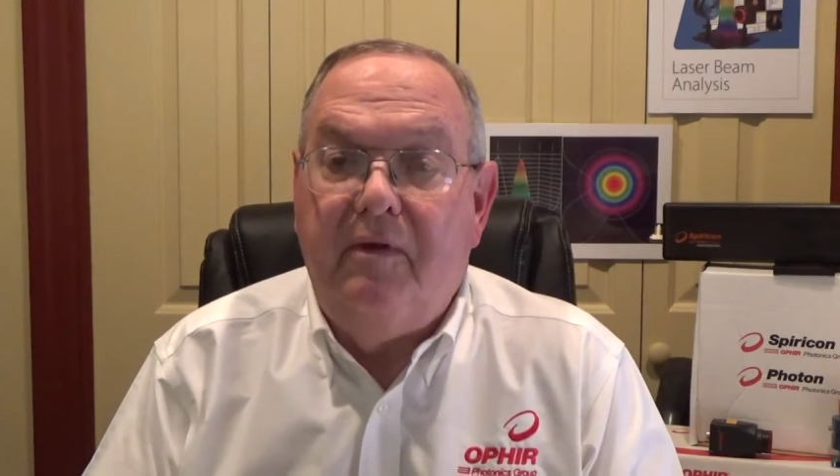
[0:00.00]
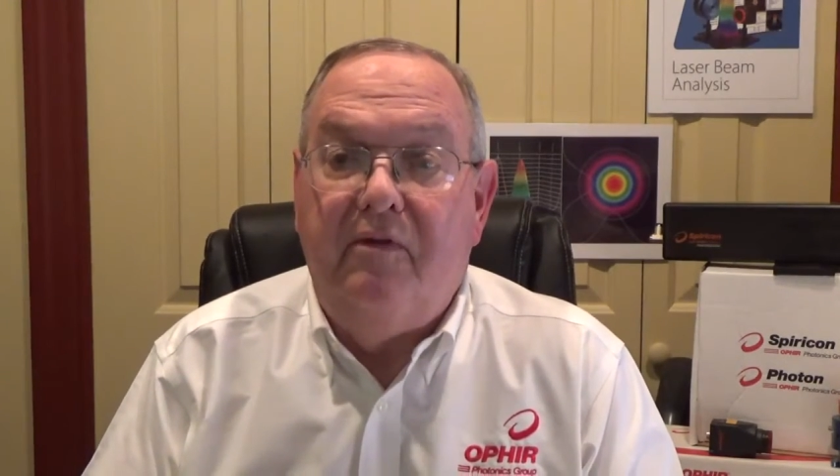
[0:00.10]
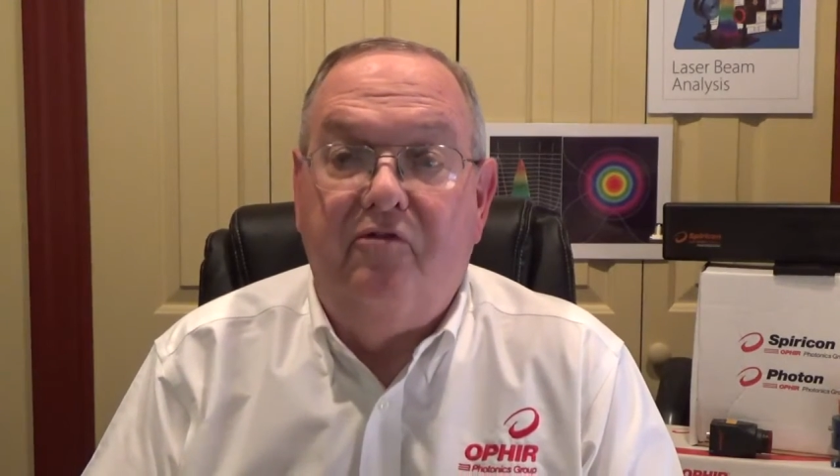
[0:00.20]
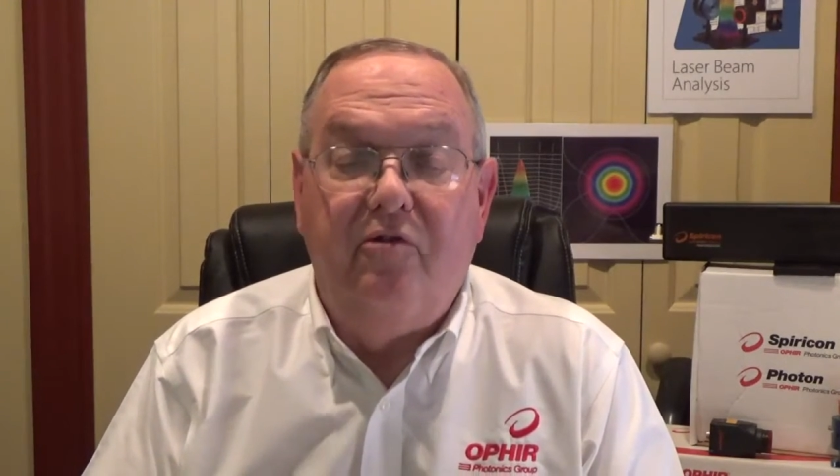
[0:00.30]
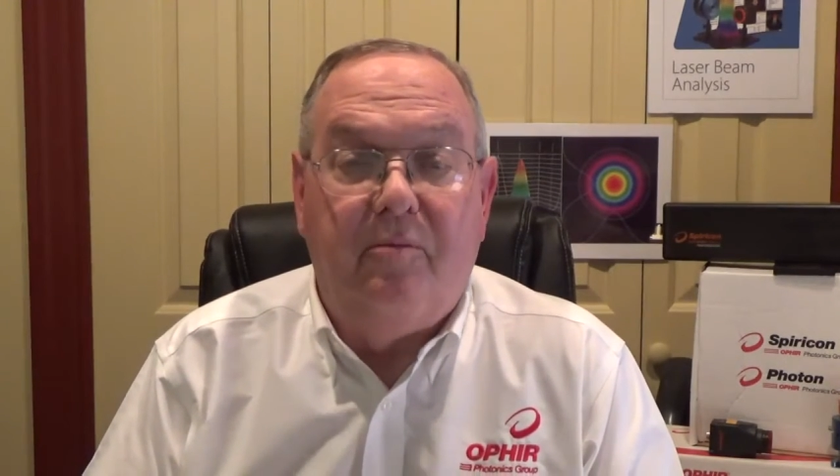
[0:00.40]

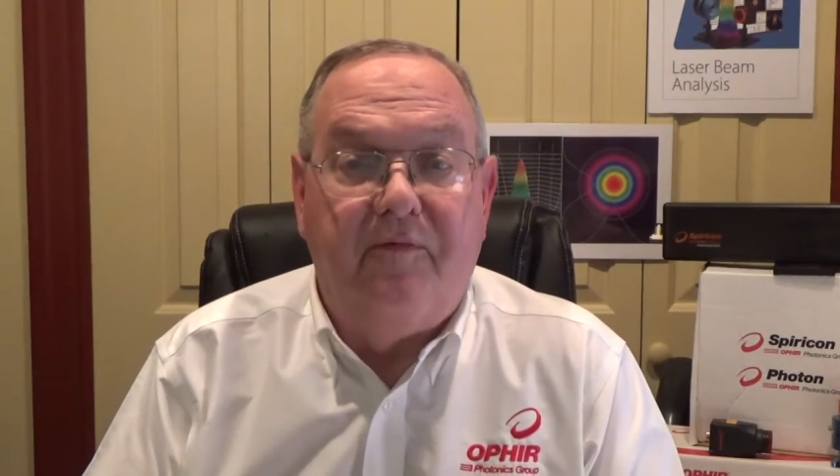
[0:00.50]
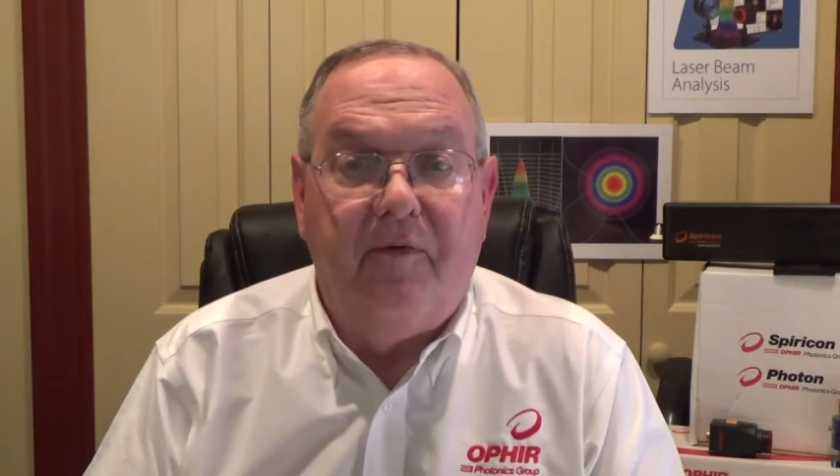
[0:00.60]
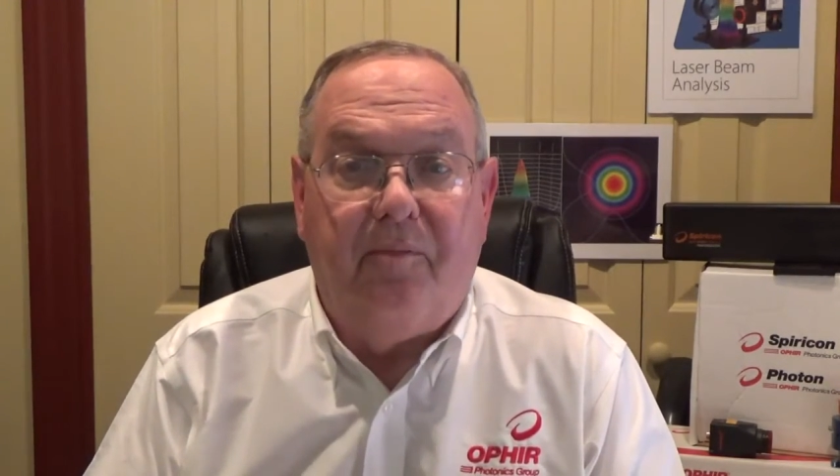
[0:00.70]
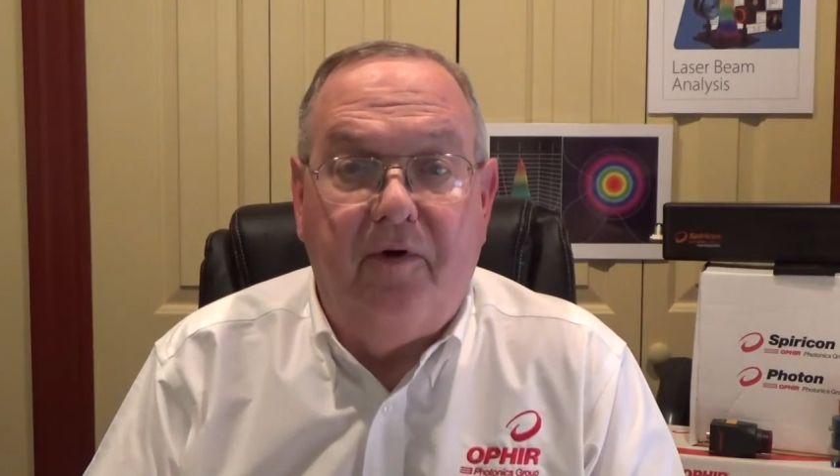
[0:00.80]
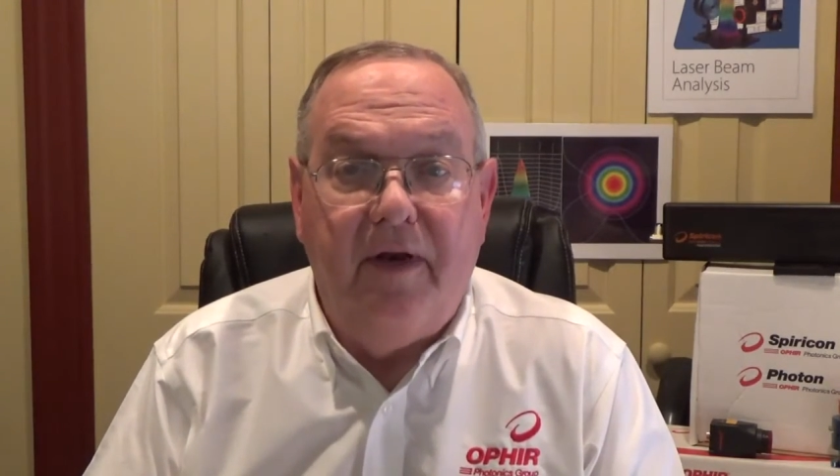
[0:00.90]
suitable for
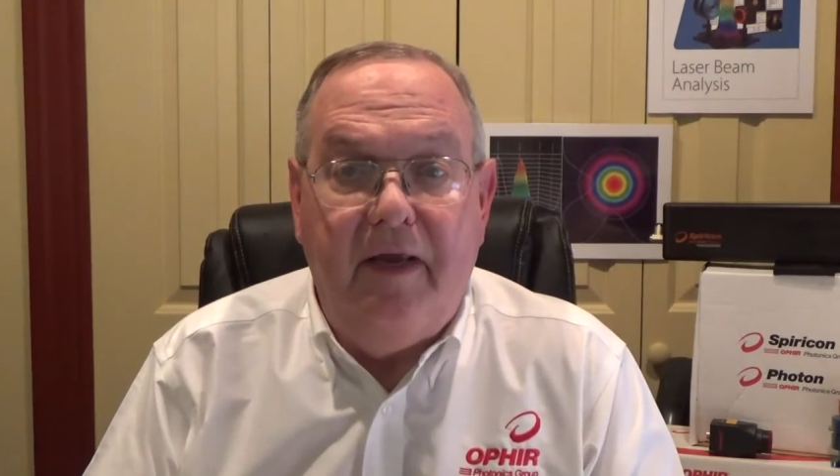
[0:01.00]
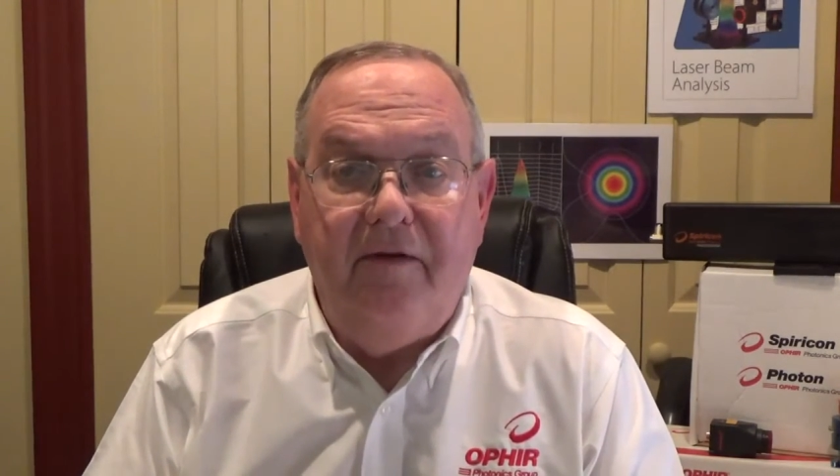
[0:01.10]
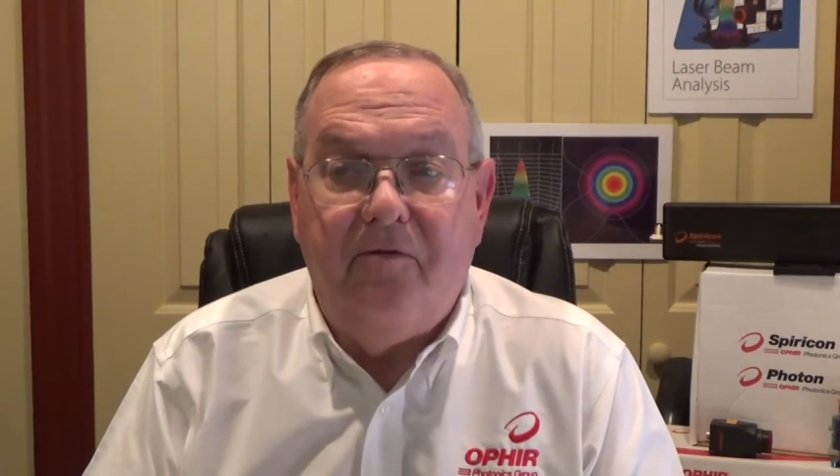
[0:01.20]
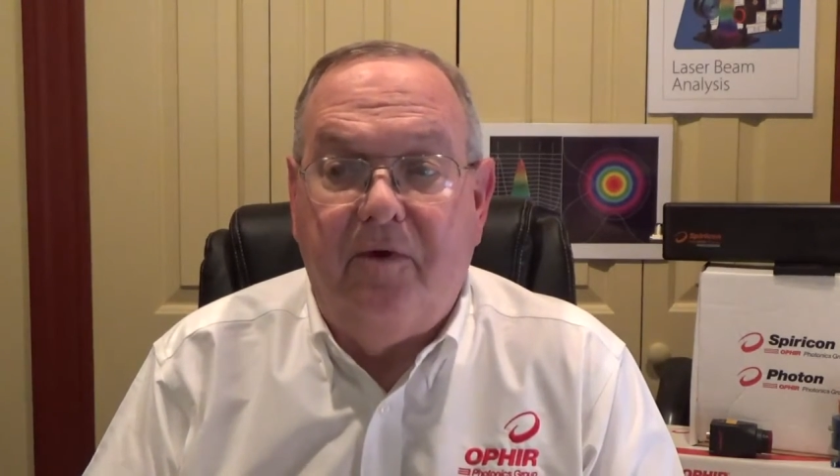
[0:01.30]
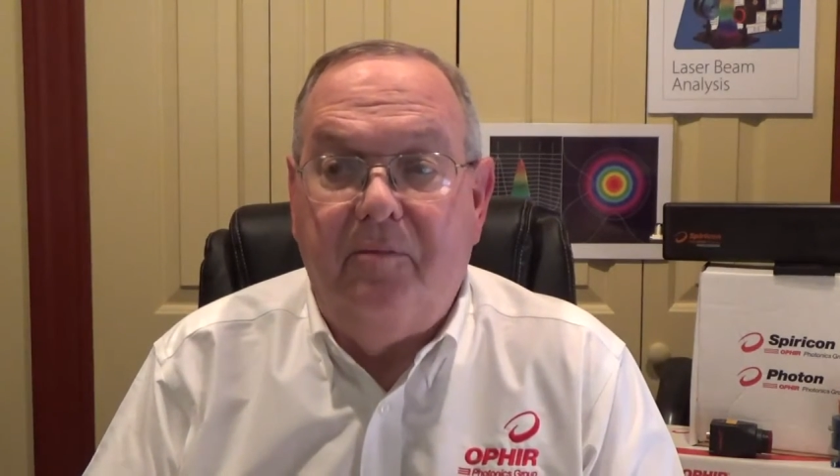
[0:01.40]
zero point eight
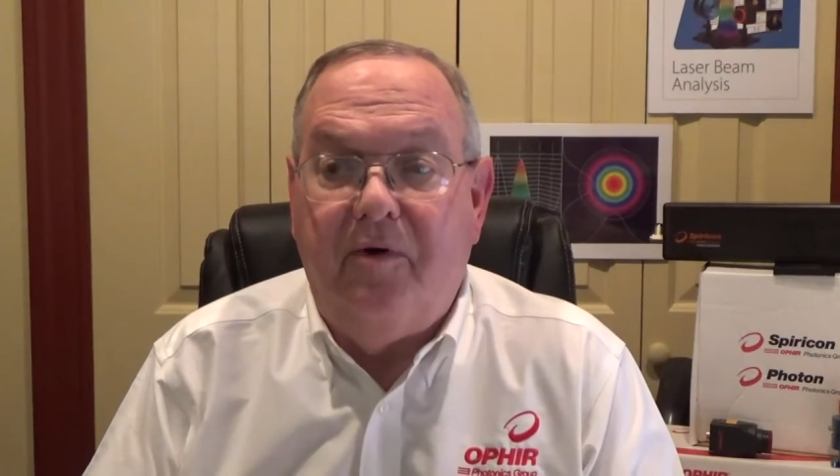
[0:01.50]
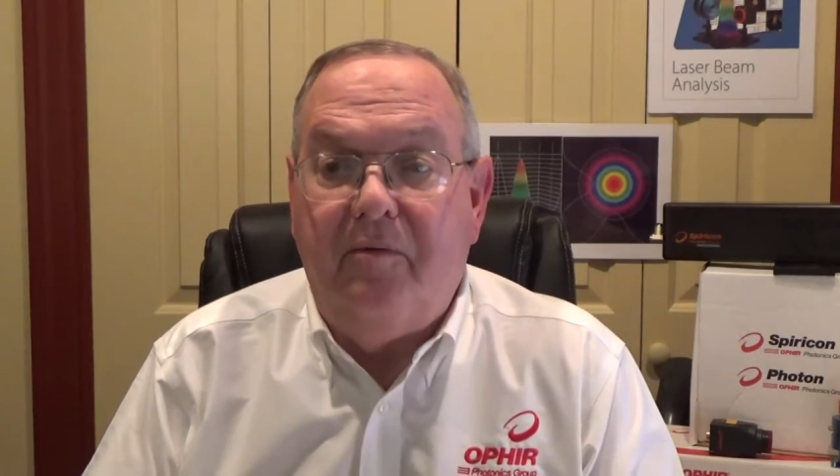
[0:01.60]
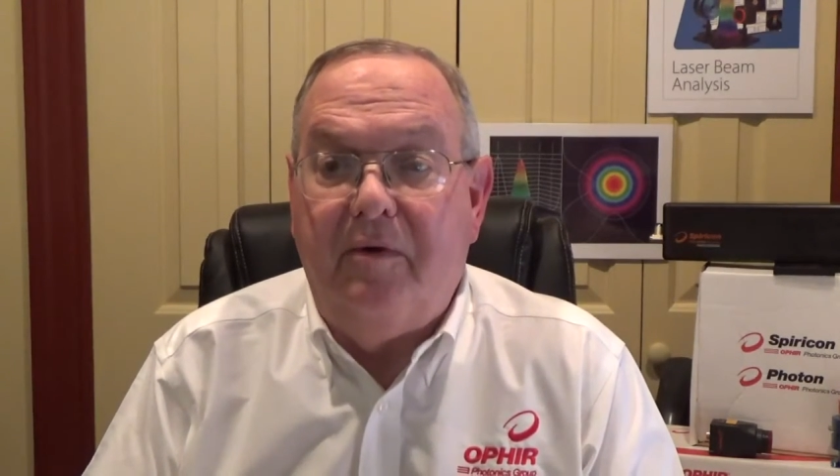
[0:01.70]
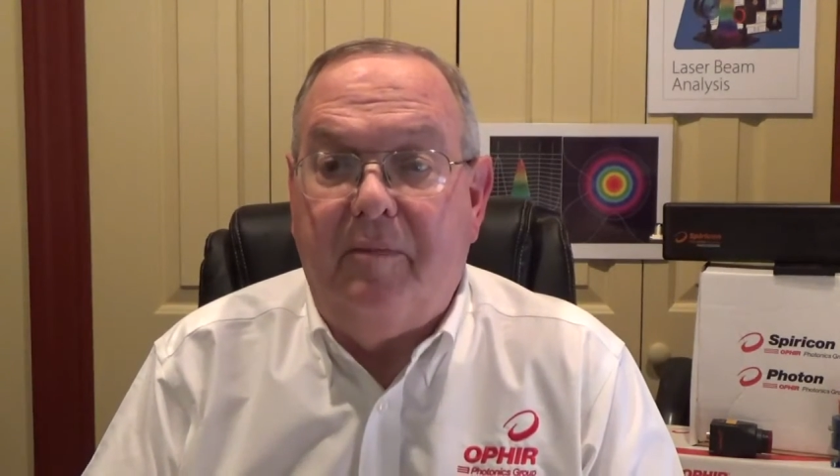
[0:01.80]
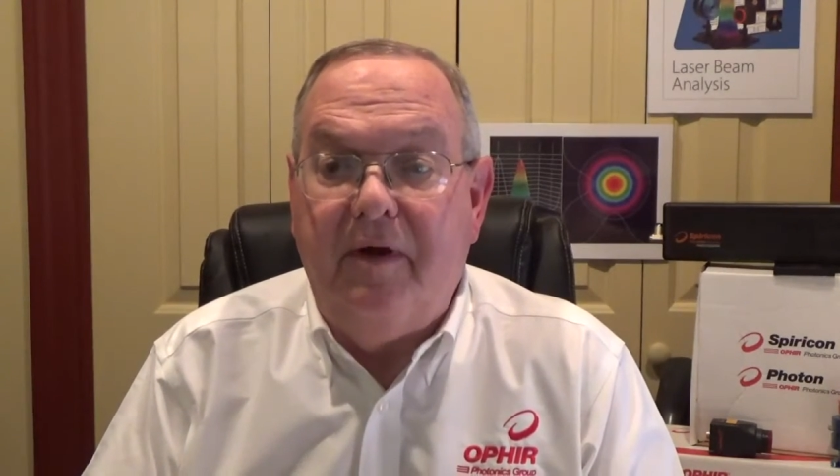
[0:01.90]
to one point
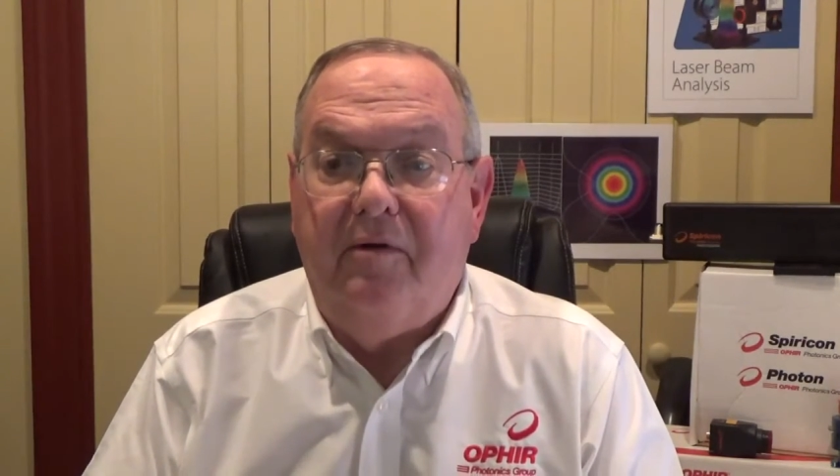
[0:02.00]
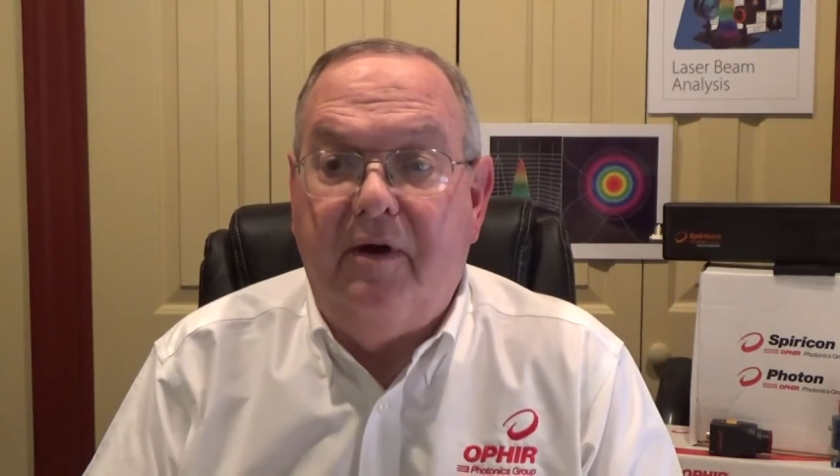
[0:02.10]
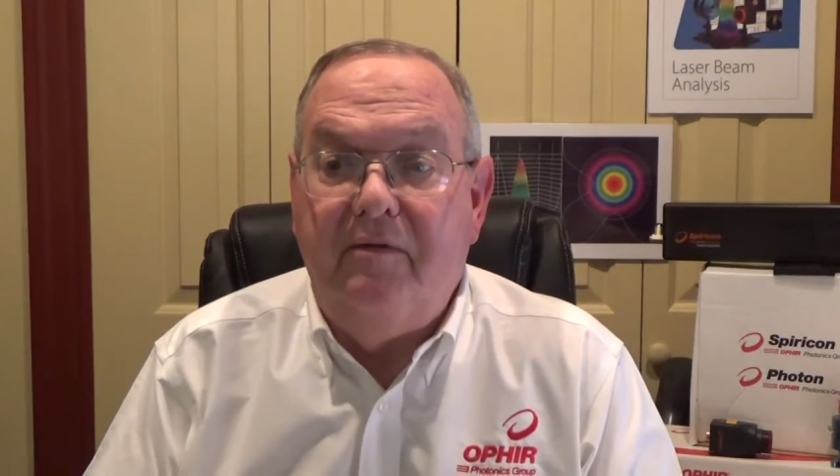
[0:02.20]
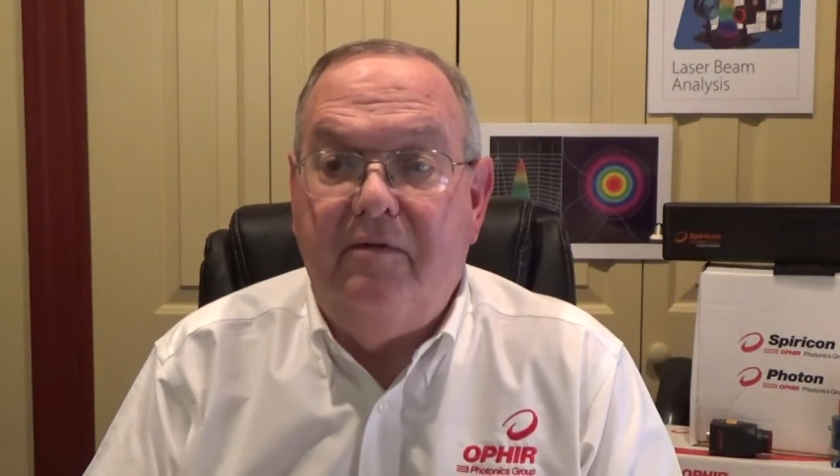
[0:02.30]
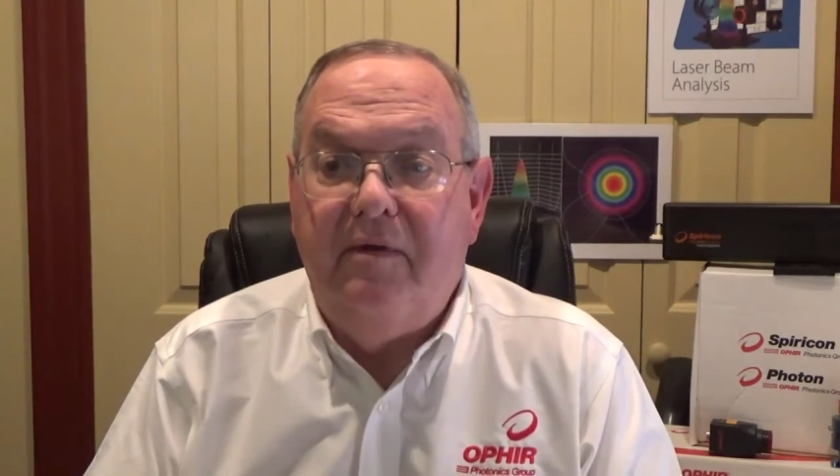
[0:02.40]
one
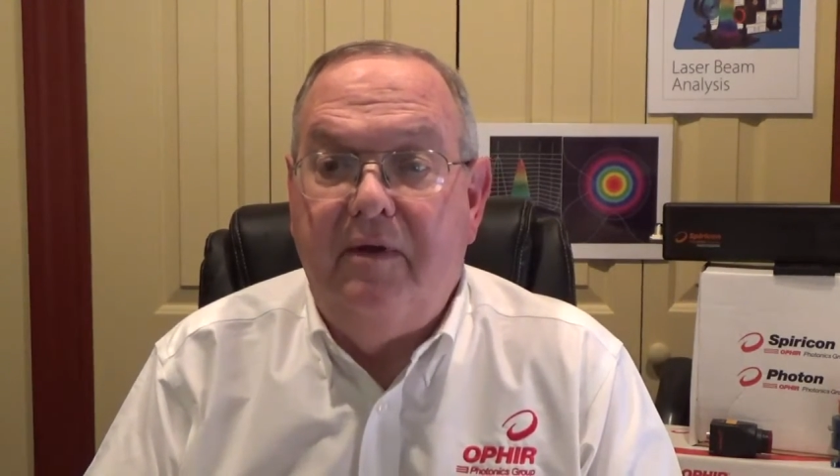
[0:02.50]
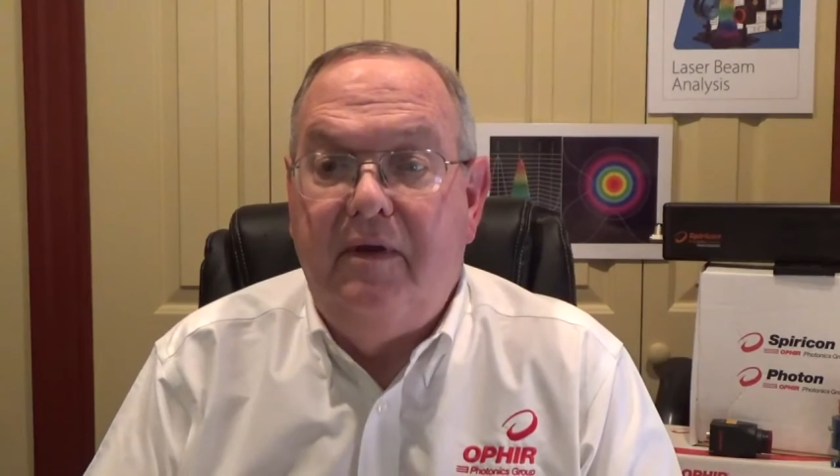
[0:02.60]
microns,